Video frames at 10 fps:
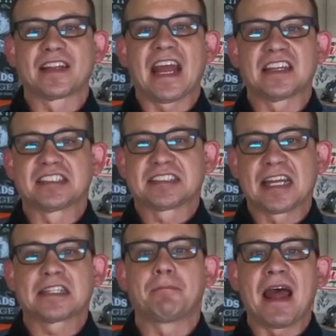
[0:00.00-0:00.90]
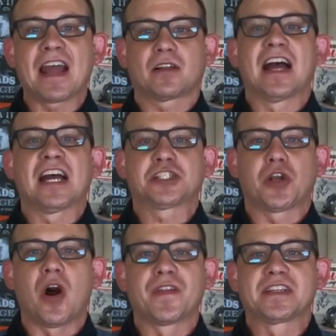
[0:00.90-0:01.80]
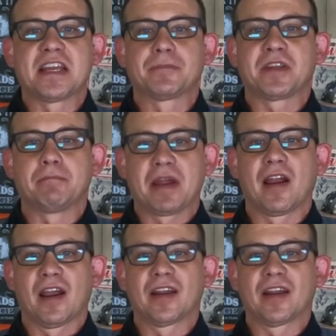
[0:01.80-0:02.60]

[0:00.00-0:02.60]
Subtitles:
They had to set the backlash on the Timken bearing.